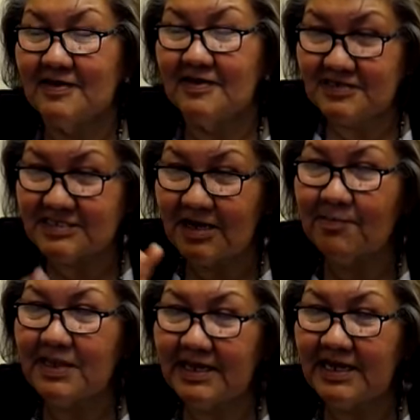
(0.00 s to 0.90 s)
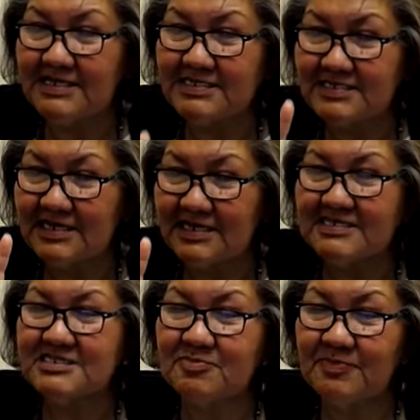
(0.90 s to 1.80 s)
There's some place
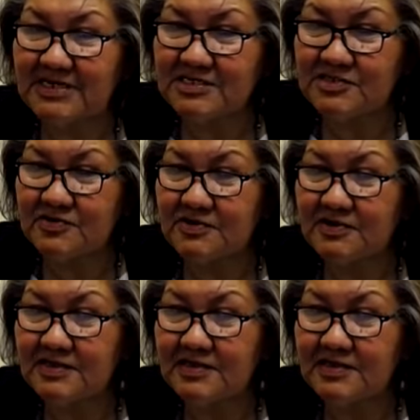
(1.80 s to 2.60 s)
that's special